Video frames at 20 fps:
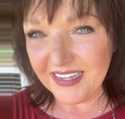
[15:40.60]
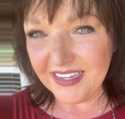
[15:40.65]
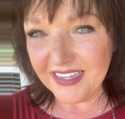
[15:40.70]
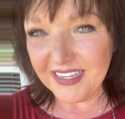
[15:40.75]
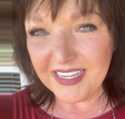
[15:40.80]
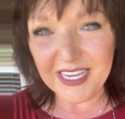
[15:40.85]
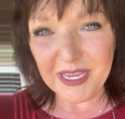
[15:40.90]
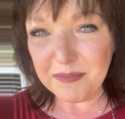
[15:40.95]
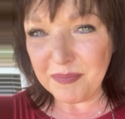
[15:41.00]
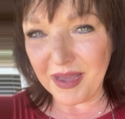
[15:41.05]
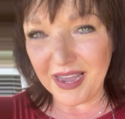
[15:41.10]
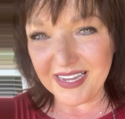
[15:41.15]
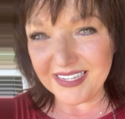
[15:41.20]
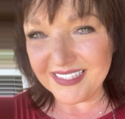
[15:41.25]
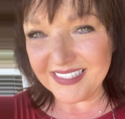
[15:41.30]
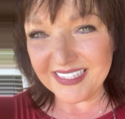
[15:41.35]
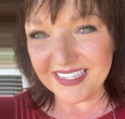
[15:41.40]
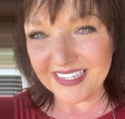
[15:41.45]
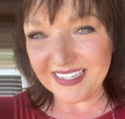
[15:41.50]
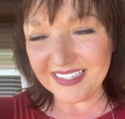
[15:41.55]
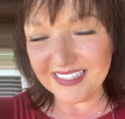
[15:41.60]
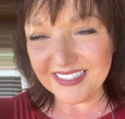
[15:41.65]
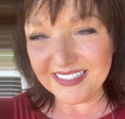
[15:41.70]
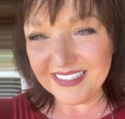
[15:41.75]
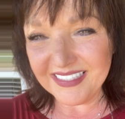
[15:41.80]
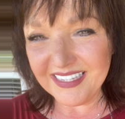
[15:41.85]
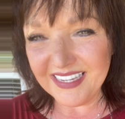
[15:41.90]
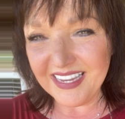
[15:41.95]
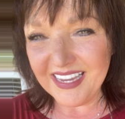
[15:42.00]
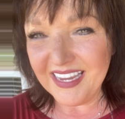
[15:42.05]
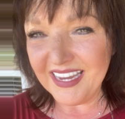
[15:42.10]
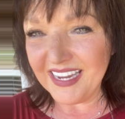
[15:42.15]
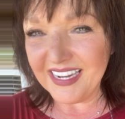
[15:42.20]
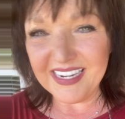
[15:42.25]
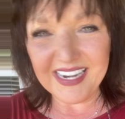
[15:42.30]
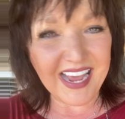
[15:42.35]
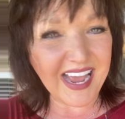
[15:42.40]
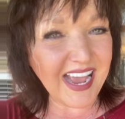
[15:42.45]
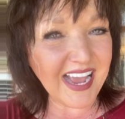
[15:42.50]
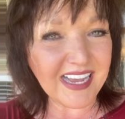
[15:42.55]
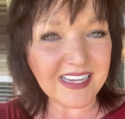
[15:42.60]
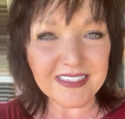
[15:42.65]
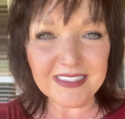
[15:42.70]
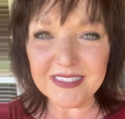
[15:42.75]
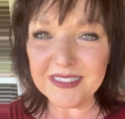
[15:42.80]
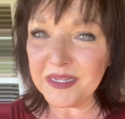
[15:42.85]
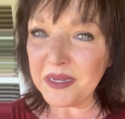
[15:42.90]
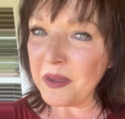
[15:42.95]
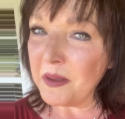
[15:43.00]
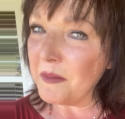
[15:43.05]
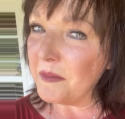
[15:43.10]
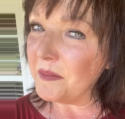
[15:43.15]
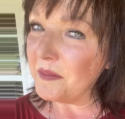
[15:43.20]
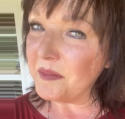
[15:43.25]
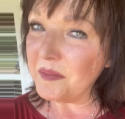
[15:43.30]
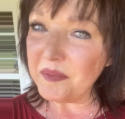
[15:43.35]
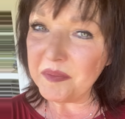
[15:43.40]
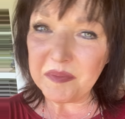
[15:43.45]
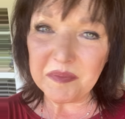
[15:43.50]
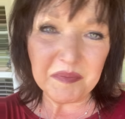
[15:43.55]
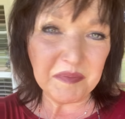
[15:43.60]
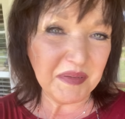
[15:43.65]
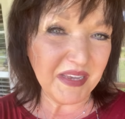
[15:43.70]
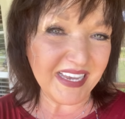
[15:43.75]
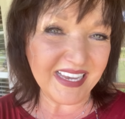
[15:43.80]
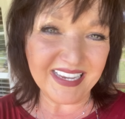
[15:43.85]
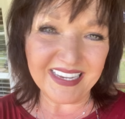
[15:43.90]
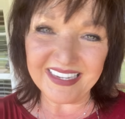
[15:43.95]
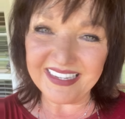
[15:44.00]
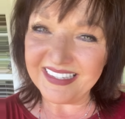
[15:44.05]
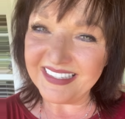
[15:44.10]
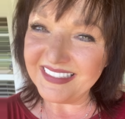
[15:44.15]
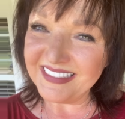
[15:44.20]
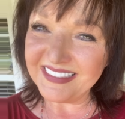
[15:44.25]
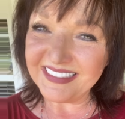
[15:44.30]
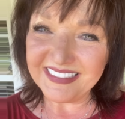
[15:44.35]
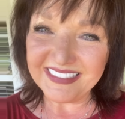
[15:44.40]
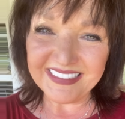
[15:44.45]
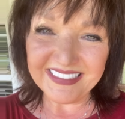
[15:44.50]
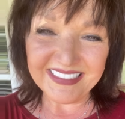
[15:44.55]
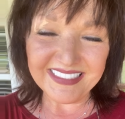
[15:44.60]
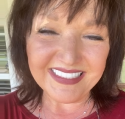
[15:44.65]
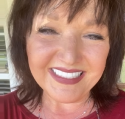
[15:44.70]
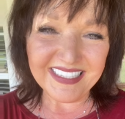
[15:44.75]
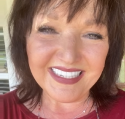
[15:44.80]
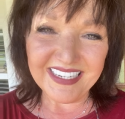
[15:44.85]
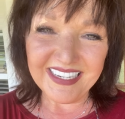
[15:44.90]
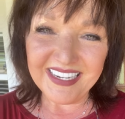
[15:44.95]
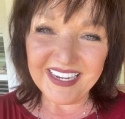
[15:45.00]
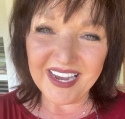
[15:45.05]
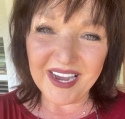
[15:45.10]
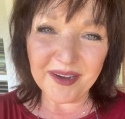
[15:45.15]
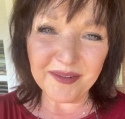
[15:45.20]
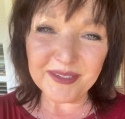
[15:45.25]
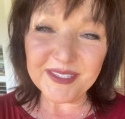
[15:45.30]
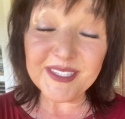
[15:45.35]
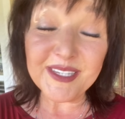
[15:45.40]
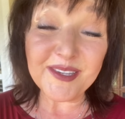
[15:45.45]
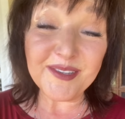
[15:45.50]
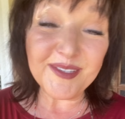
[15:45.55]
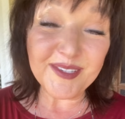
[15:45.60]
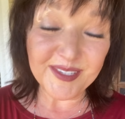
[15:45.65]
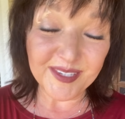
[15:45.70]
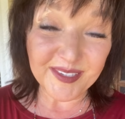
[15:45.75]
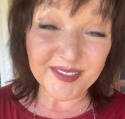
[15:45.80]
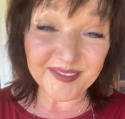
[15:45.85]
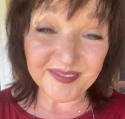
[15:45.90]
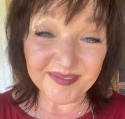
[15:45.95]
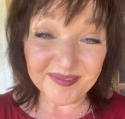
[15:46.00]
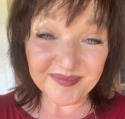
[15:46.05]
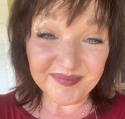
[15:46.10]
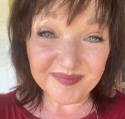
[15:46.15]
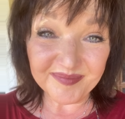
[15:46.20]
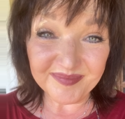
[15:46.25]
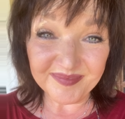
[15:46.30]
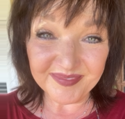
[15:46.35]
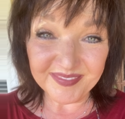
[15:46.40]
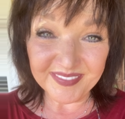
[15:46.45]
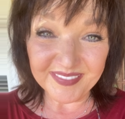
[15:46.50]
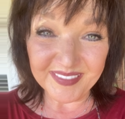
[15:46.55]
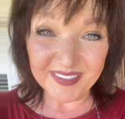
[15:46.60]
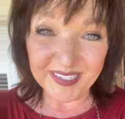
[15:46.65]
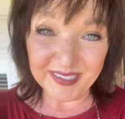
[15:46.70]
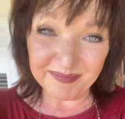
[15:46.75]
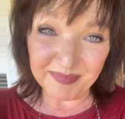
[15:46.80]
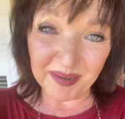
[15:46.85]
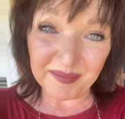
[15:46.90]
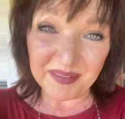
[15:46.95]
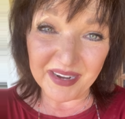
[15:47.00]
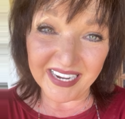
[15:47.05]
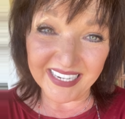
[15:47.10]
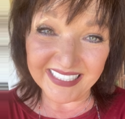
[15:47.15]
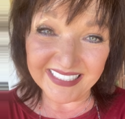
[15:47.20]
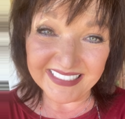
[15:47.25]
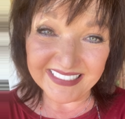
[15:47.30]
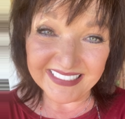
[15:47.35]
keep asking, and ask big. I will see you soon. Bye-bye.